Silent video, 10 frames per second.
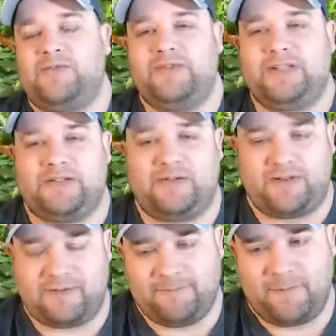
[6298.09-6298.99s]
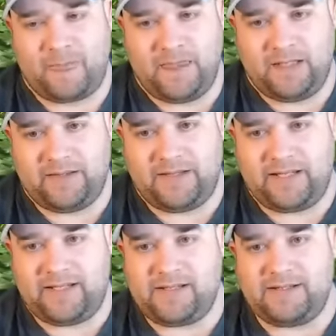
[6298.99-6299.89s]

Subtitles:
fish store that